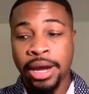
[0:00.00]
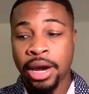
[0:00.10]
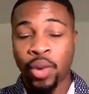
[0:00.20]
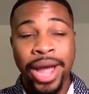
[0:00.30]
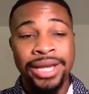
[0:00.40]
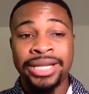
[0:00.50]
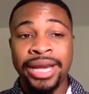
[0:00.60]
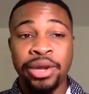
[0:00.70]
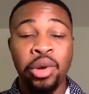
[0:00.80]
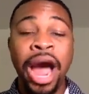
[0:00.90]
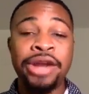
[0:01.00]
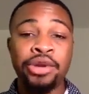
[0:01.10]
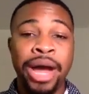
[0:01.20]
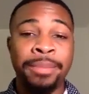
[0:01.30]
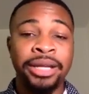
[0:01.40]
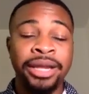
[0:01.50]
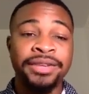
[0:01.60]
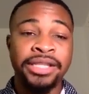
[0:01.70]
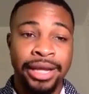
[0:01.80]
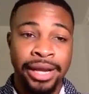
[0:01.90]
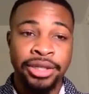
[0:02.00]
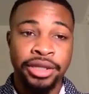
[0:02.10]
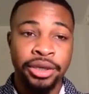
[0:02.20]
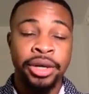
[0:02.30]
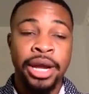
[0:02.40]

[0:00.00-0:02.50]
Ryan Tannehill, I do not believe is the answer,